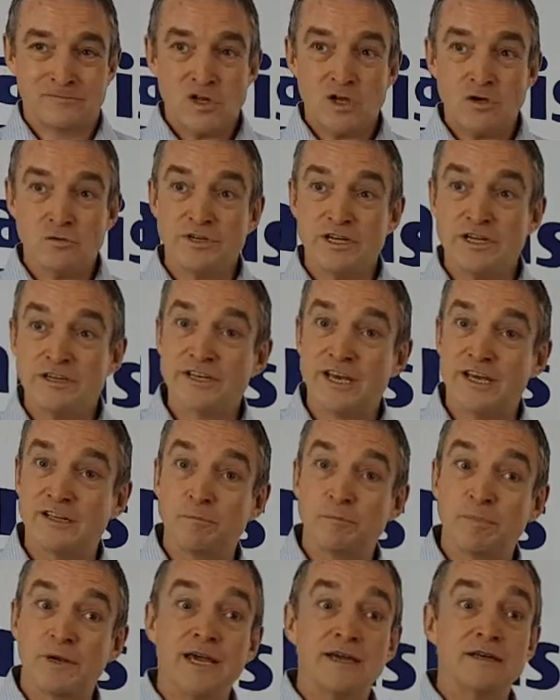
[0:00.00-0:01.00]
No
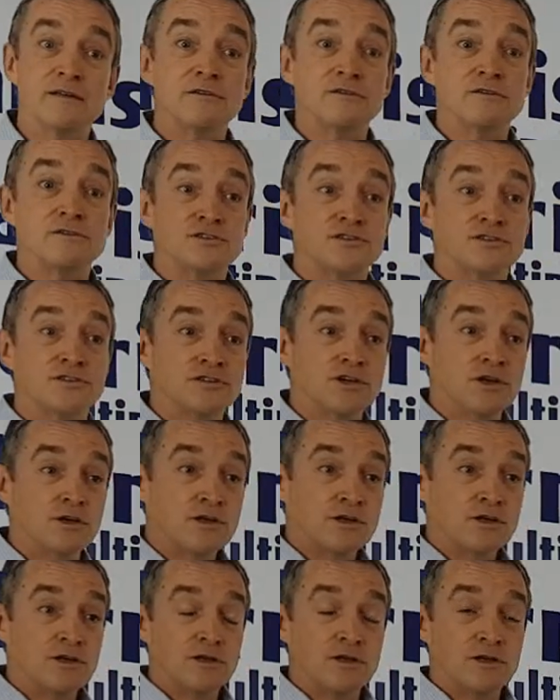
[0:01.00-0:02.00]
detailed plans,
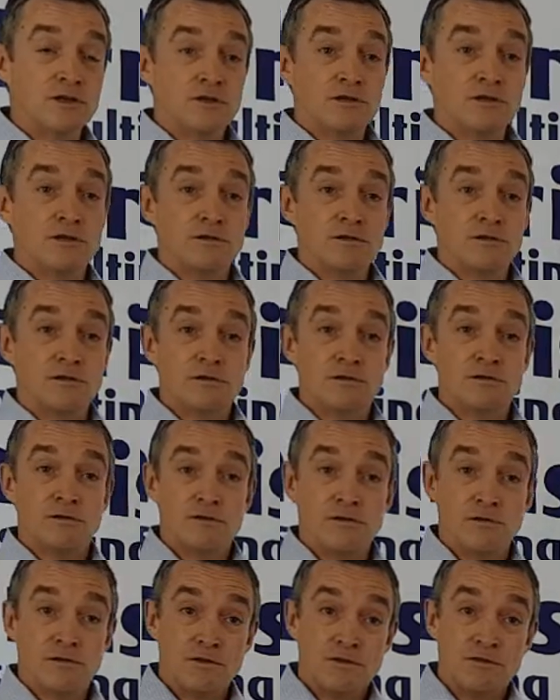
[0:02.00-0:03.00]

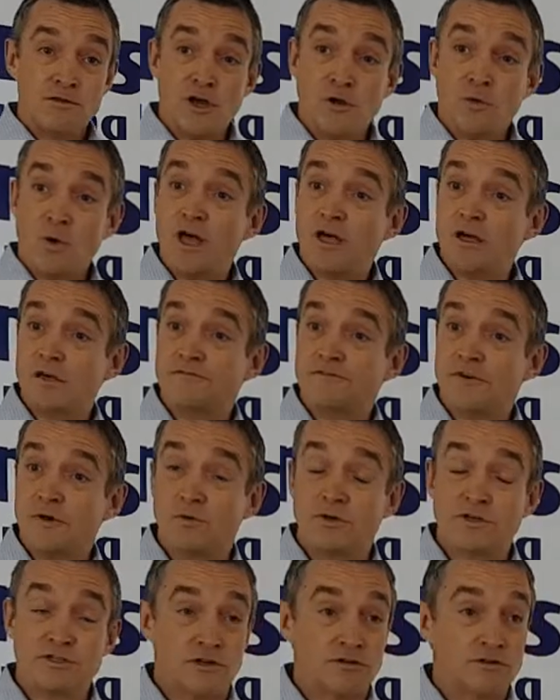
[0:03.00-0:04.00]
no hard
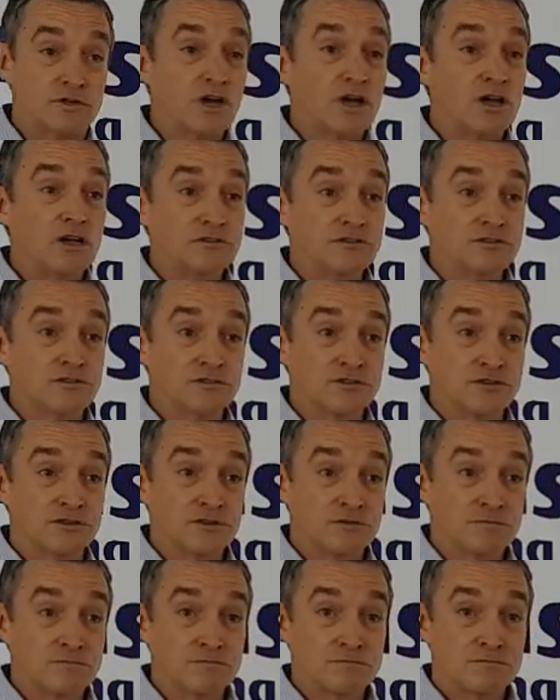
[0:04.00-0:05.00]
focus on
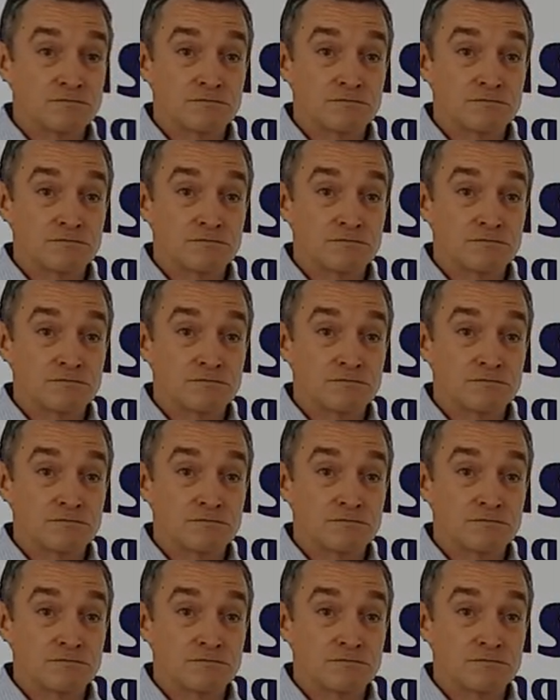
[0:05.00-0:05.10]
cost.